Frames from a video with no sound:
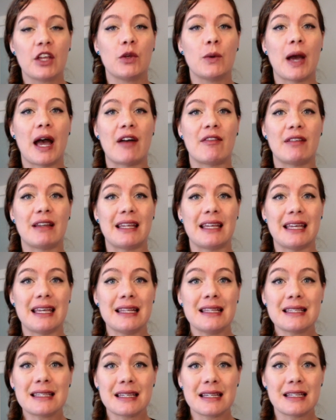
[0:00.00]
you have an
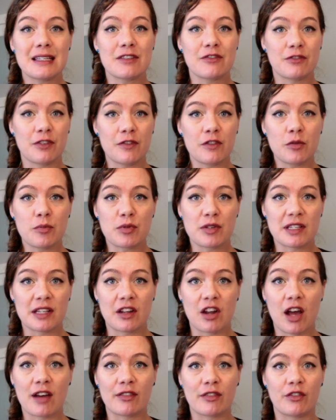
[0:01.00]
instant
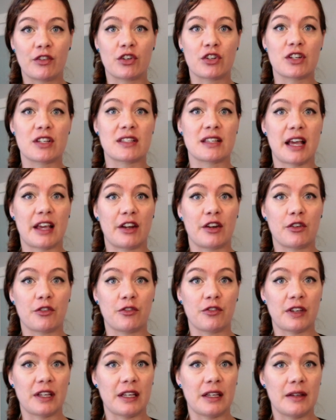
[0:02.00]
50% off of your designer
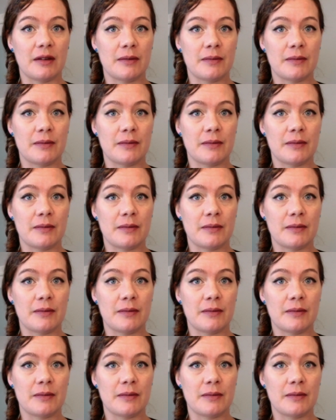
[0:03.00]
fee.